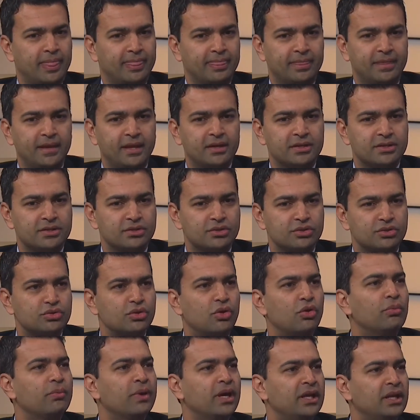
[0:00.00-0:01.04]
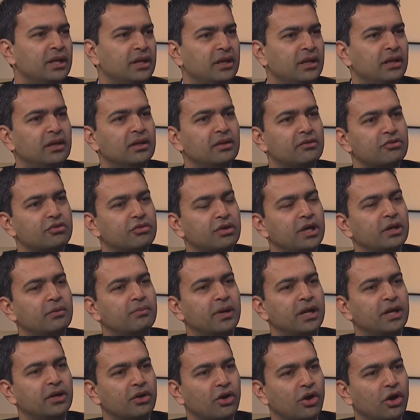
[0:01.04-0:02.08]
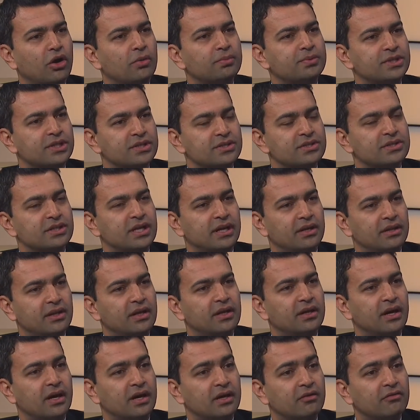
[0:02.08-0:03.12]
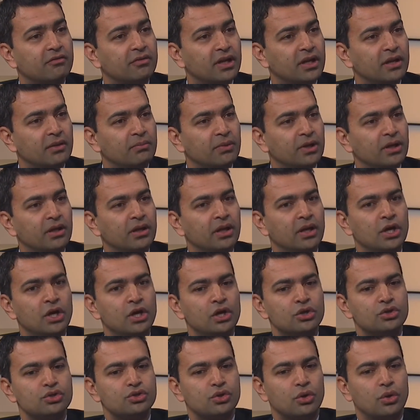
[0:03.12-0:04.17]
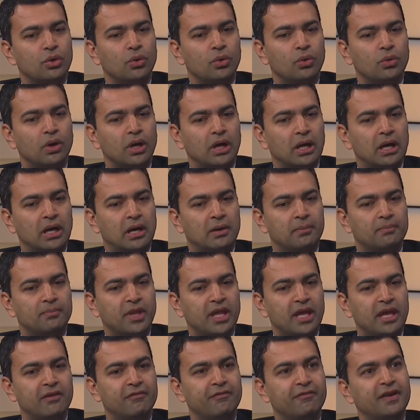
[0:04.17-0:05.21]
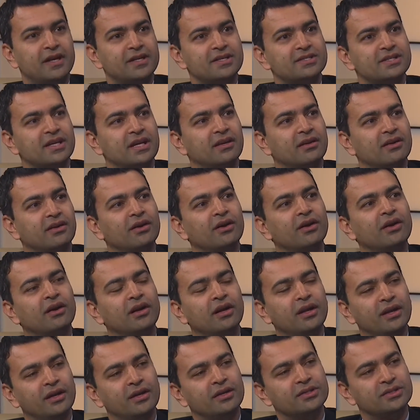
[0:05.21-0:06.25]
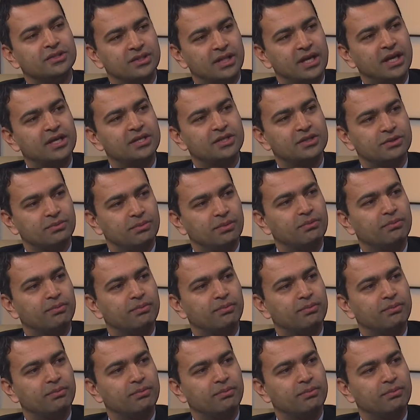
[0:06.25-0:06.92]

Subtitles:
there's so many treatment options that there are available. So if it's an earlier stage